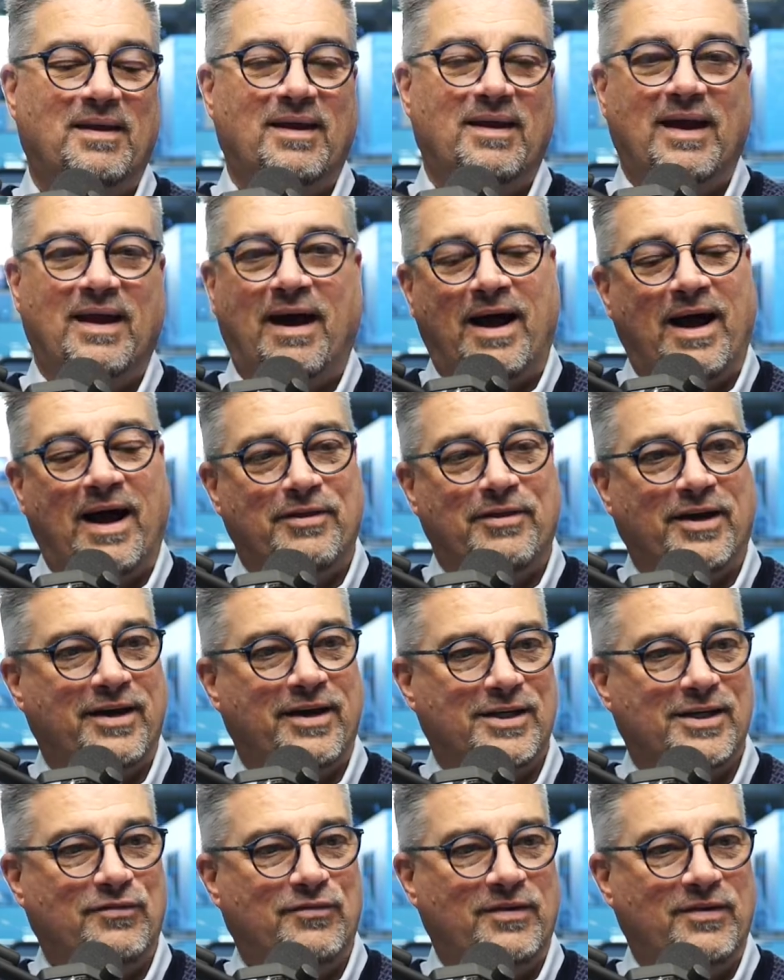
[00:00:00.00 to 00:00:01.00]
I thought
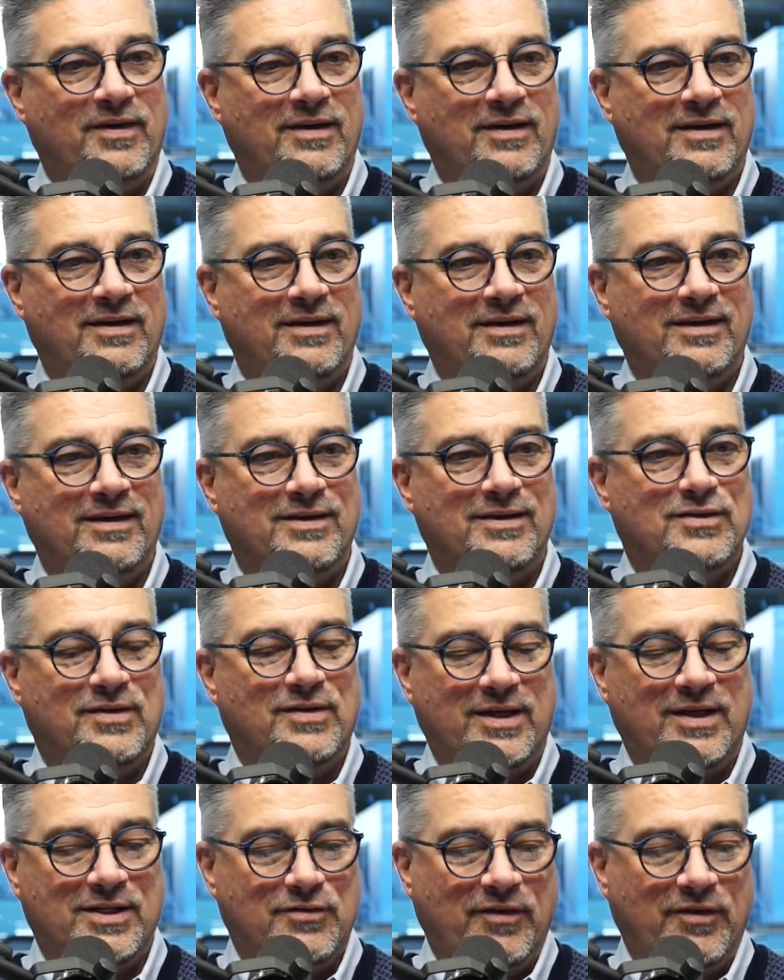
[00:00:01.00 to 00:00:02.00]
his
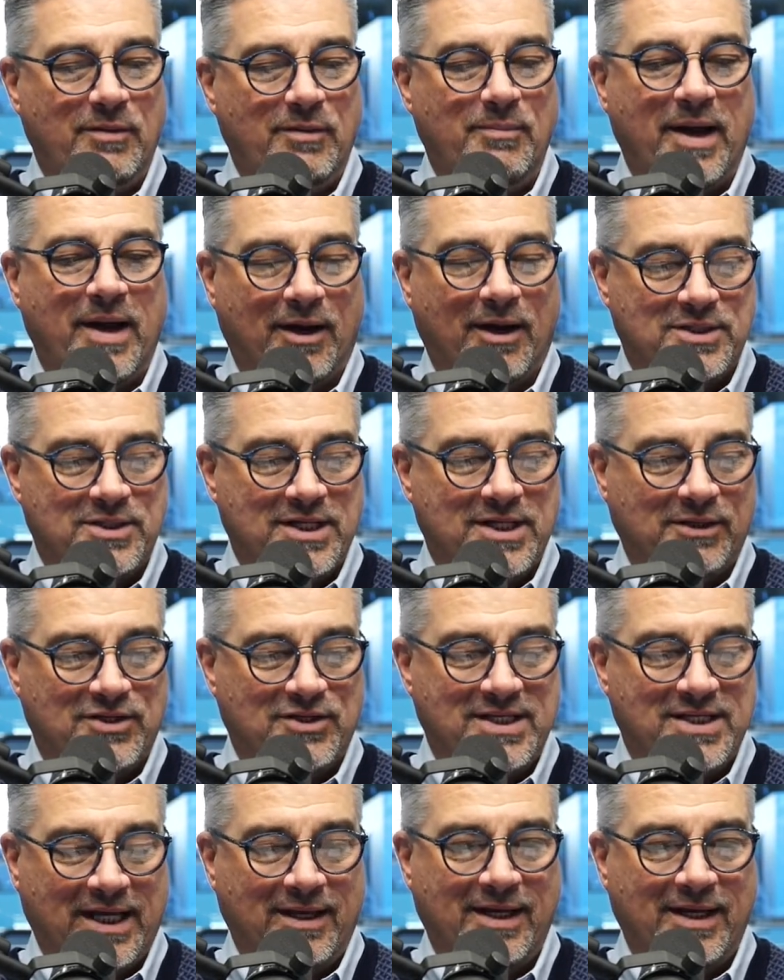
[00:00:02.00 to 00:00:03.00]
feedback was
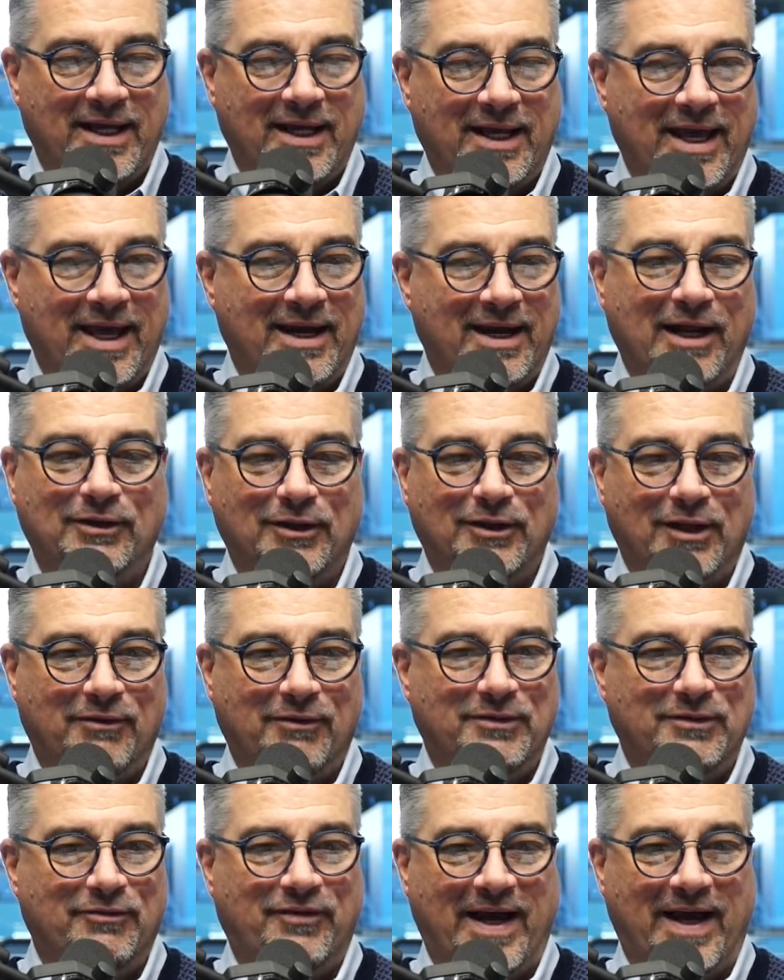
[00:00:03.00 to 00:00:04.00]
outstanding, and I love the
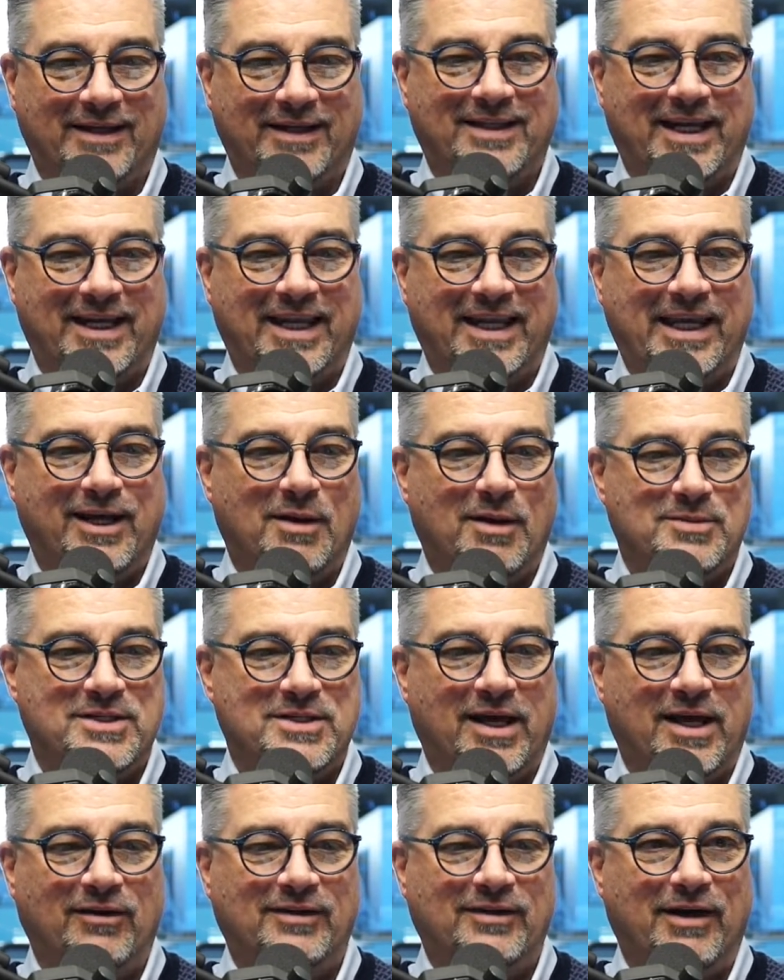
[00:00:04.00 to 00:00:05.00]
fact that he comes out
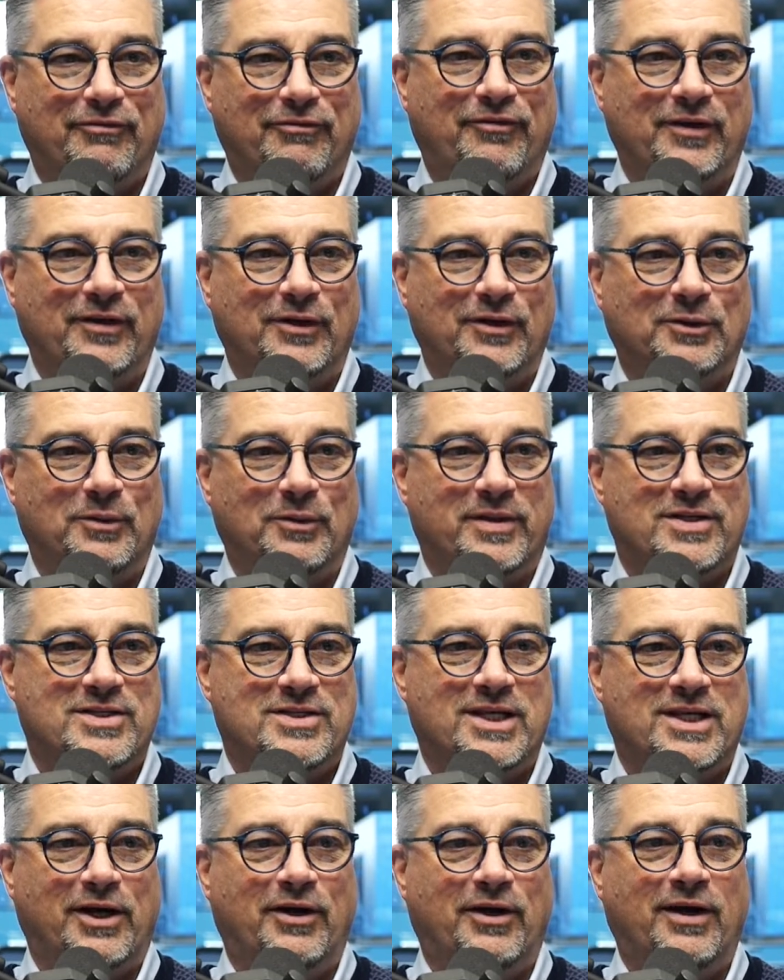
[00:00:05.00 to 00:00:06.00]
of left field with a
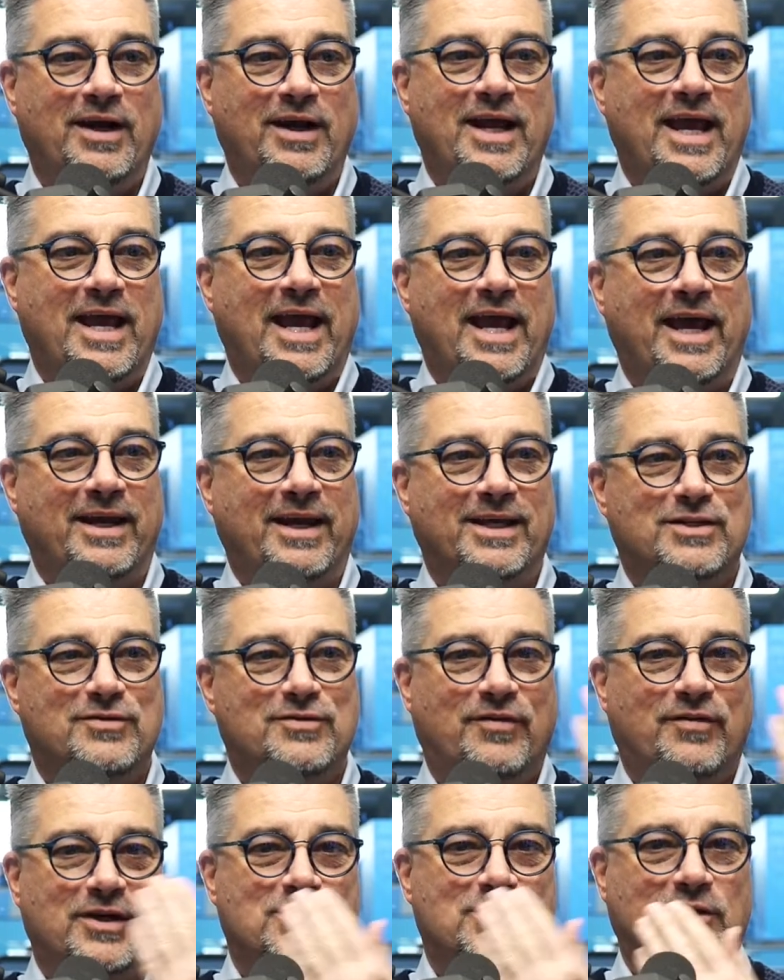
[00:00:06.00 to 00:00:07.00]
zinger, and his
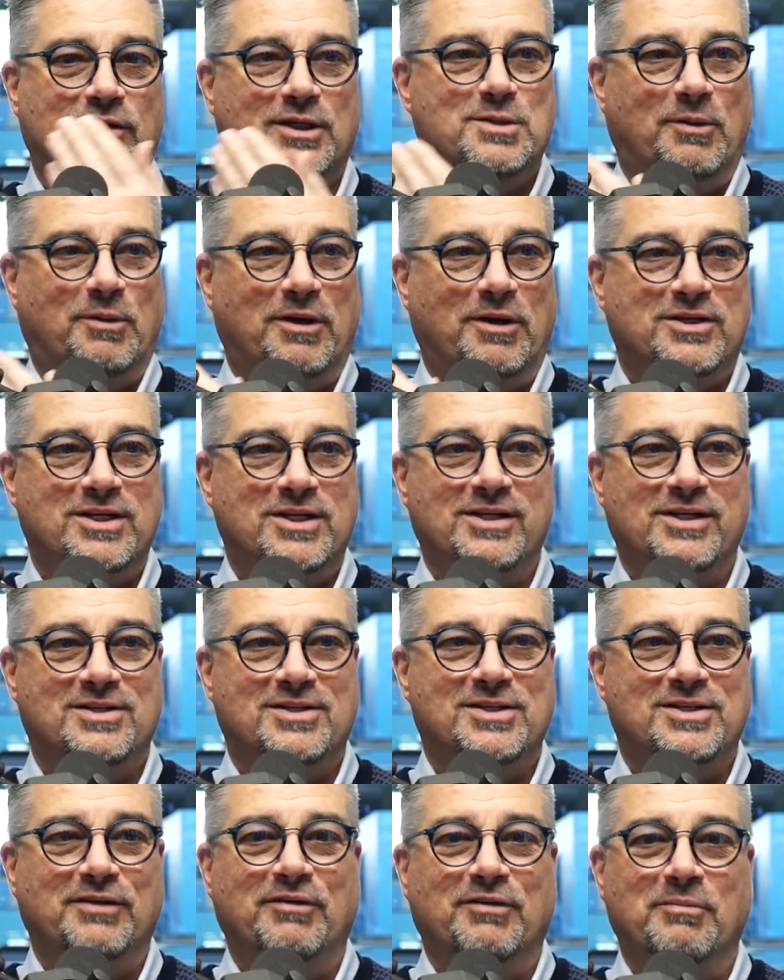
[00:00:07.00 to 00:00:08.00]
facial expression doesn't
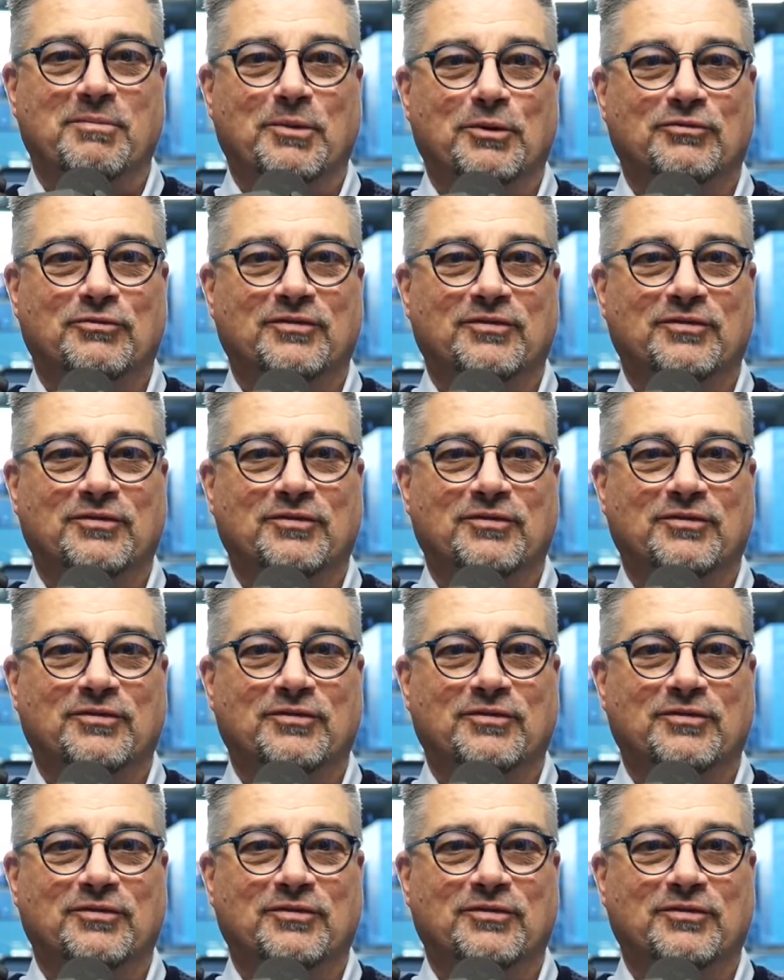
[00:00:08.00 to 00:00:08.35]
even move.